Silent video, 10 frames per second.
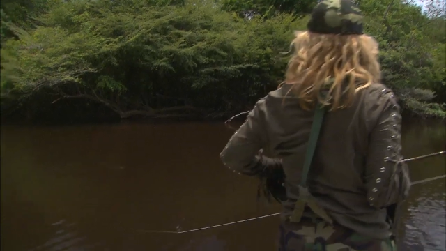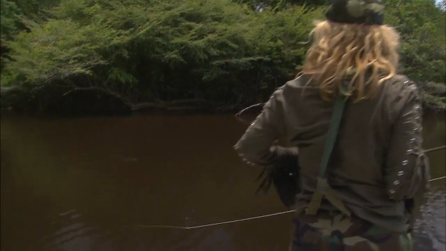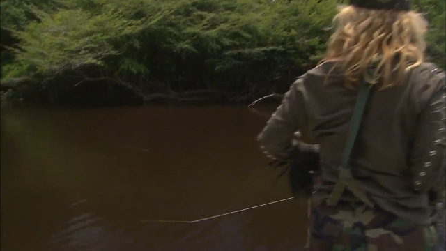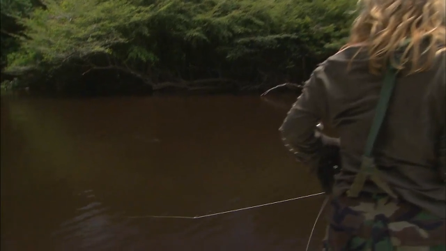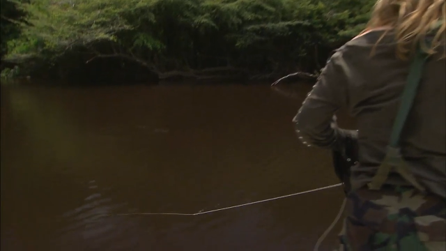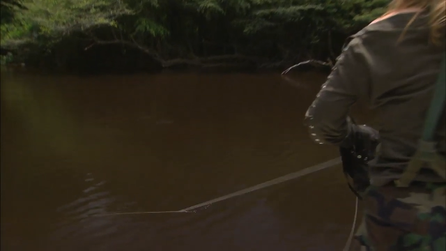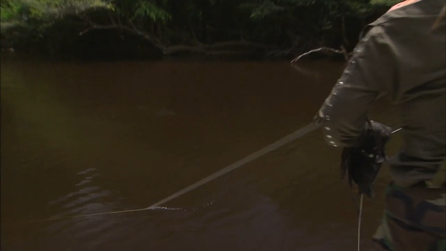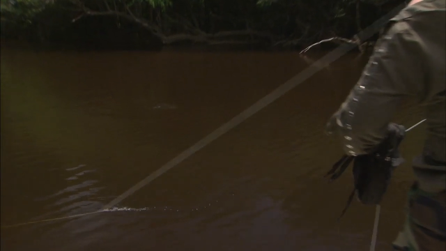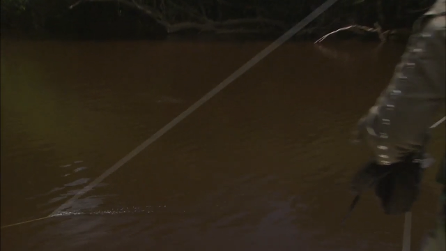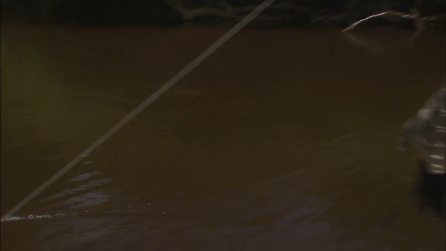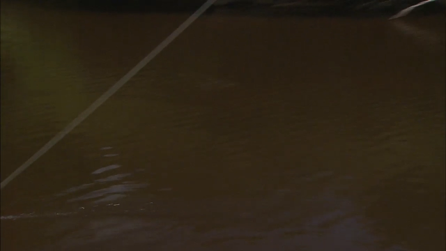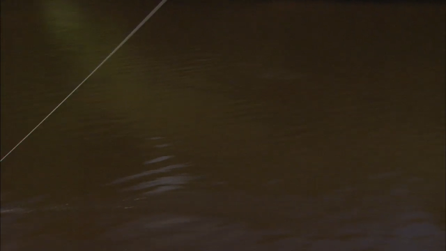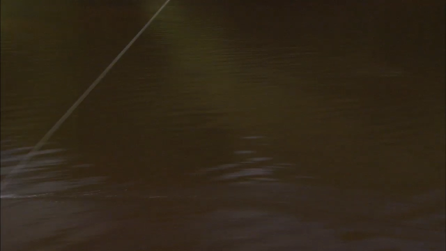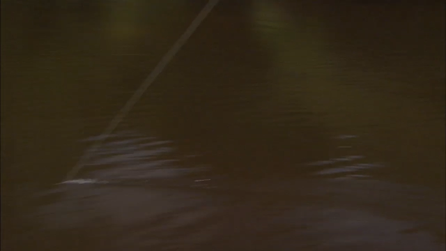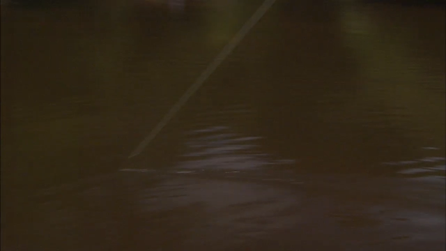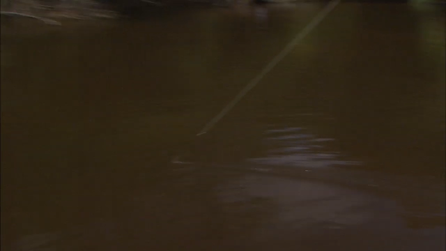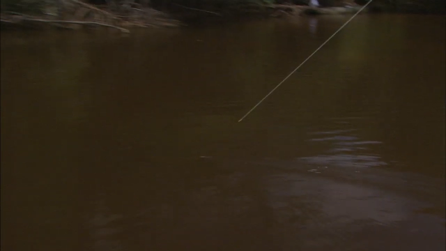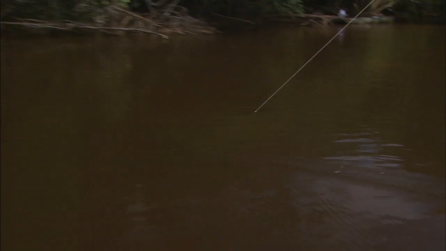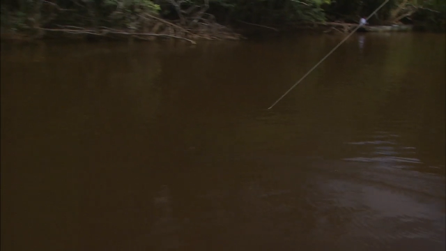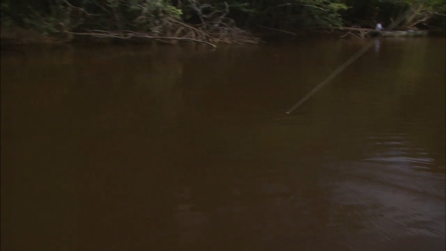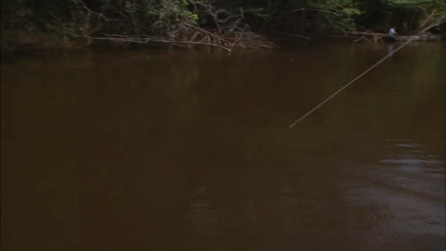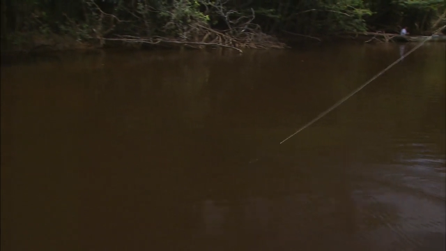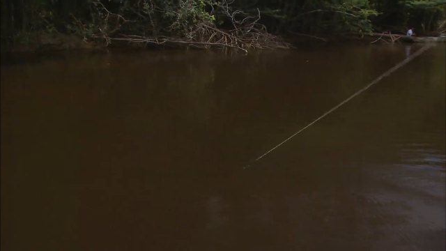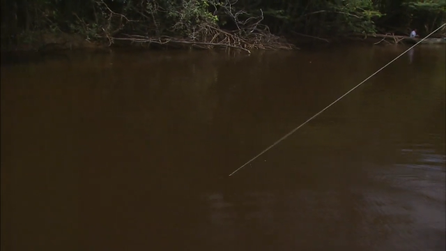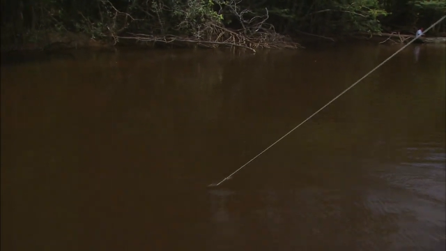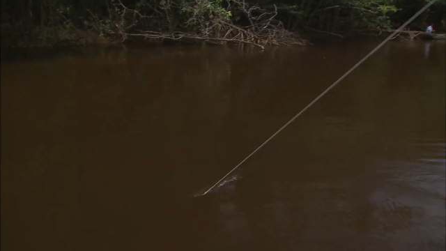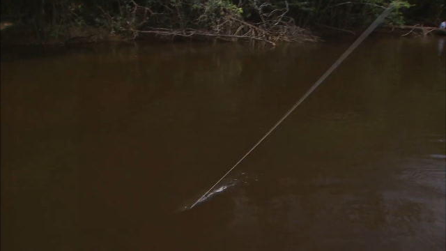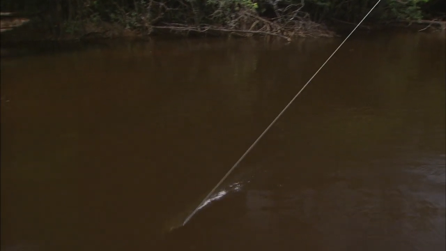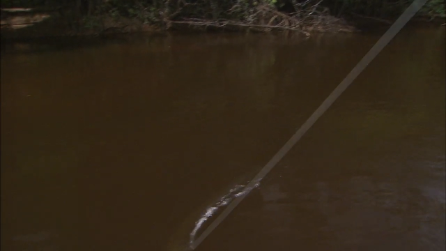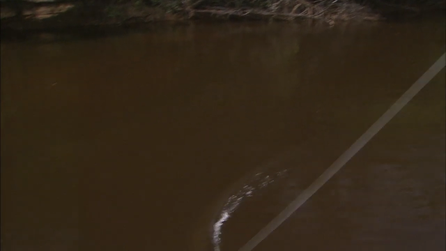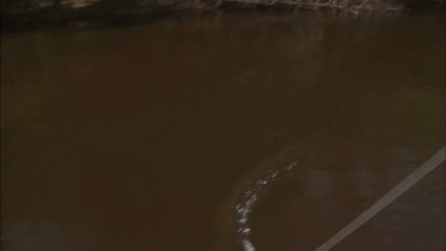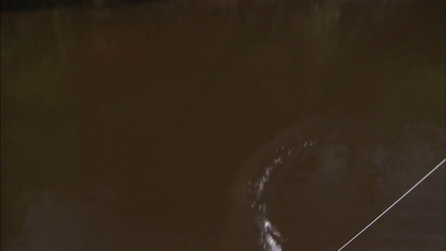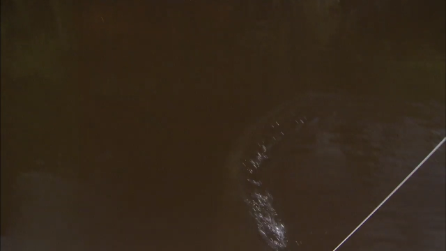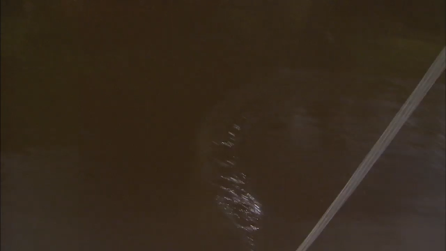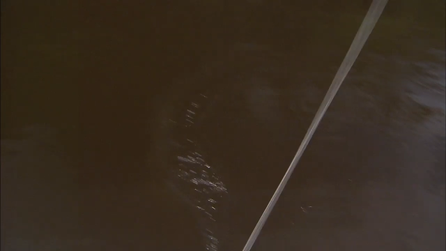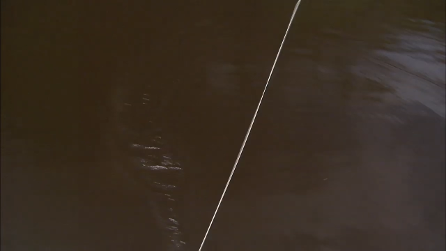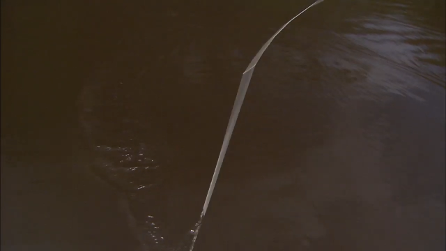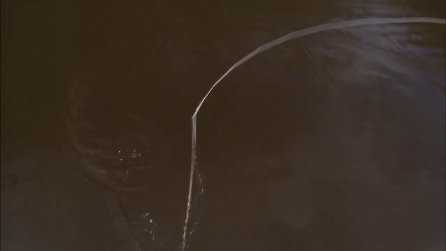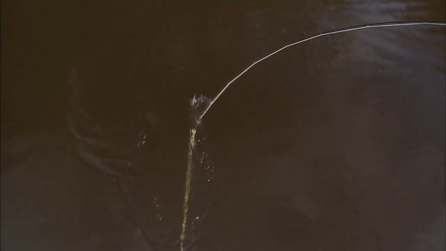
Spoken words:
[unreadable: no face in view]